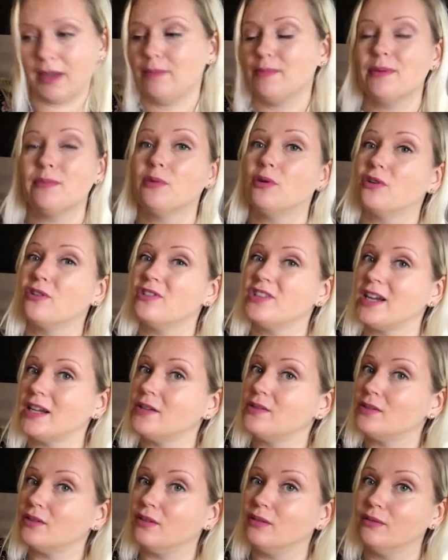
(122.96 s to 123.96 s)
more
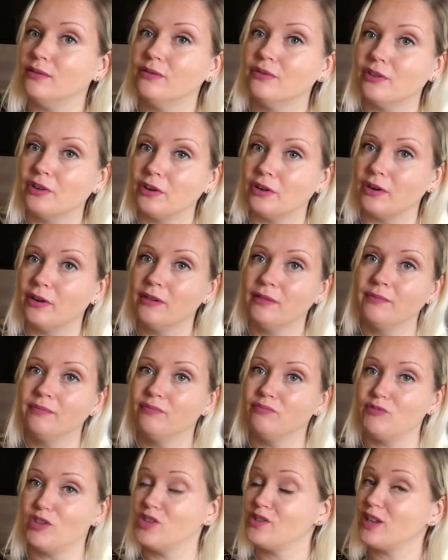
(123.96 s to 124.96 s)
gentle for
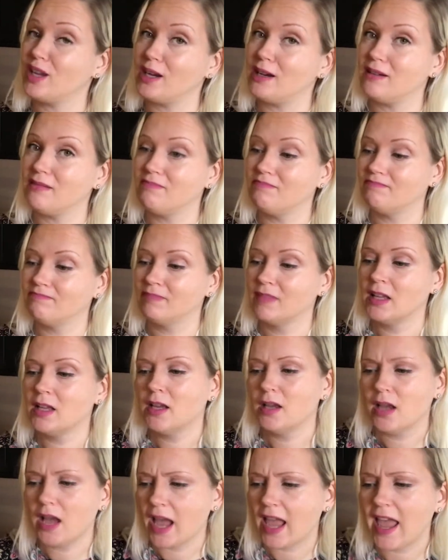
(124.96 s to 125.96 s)
the skin.
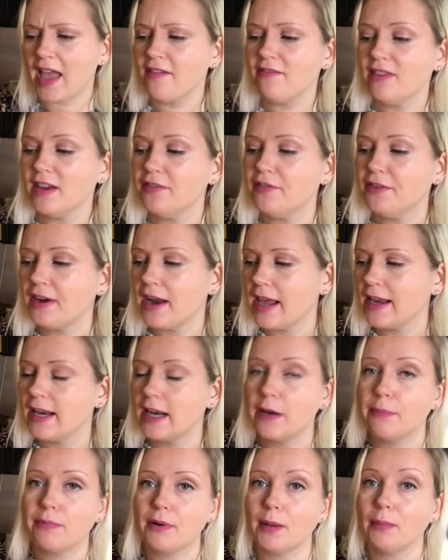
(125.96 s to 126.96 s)
I have never had
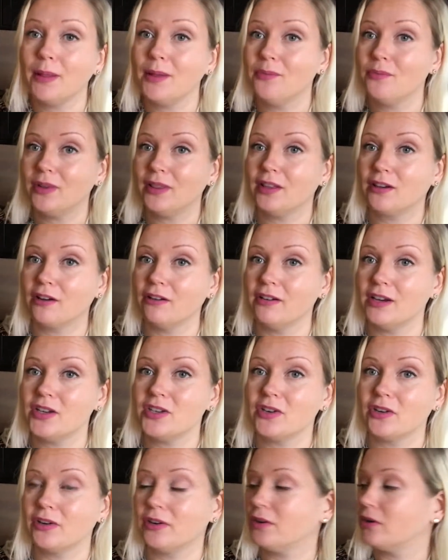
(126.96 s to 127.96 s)
any problem with the
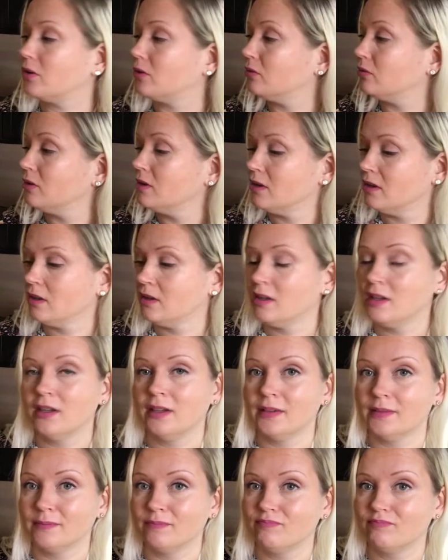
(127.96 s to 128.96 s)
conditioner though.
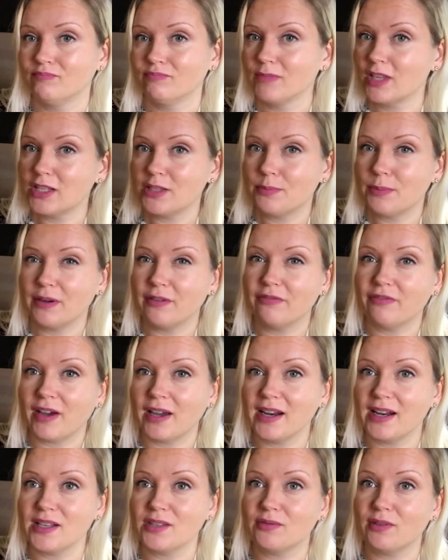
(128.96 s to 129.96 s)
It's been
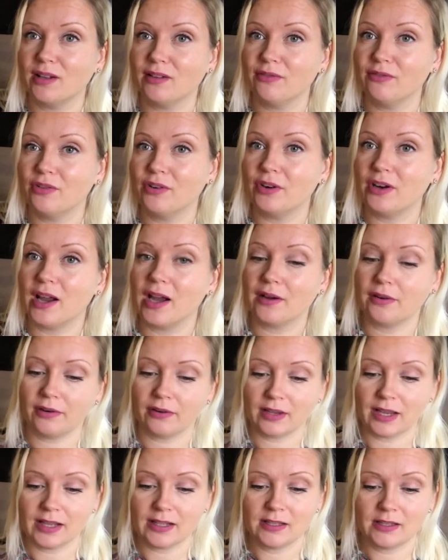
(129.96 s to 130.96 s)
fine as well for younger
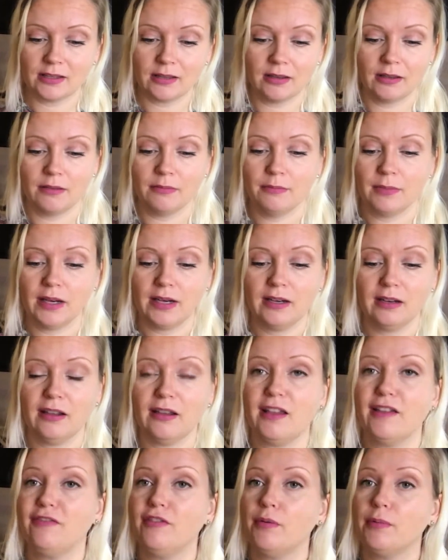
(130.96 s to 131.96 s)
kids. But
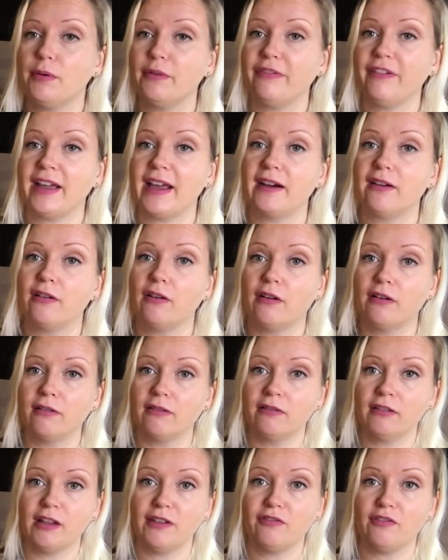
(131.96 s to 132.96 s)
if you prefer, or
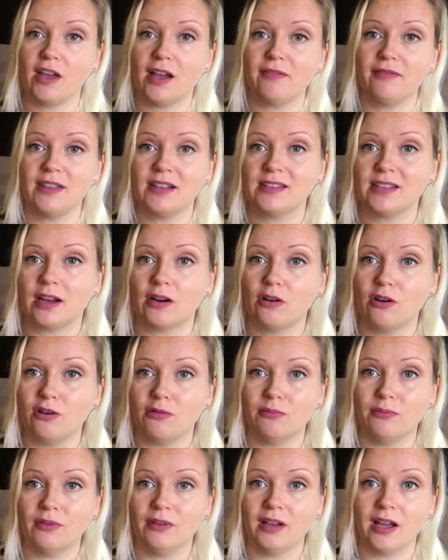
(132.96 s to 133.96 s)
if you have this at
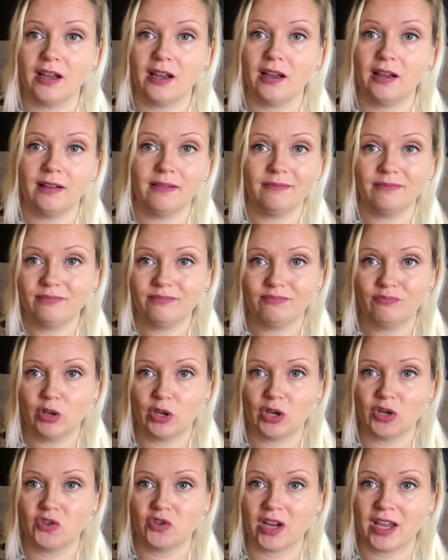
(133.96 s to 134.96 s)
home, you
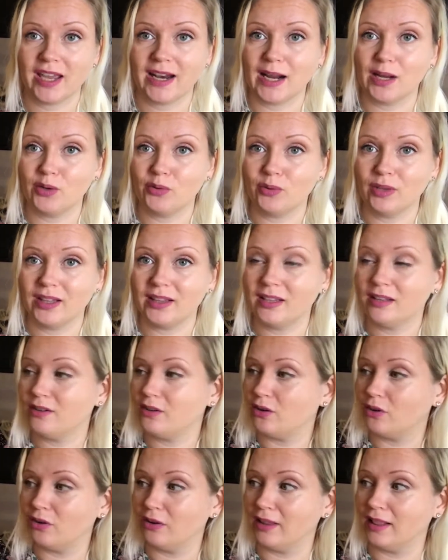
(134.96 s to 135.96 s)
can try it out with
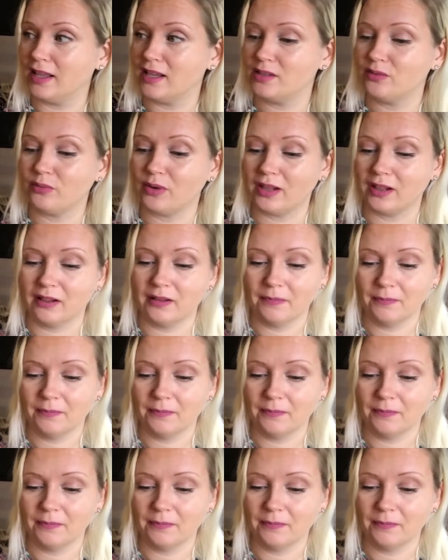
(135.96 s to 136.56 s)
the oil as well.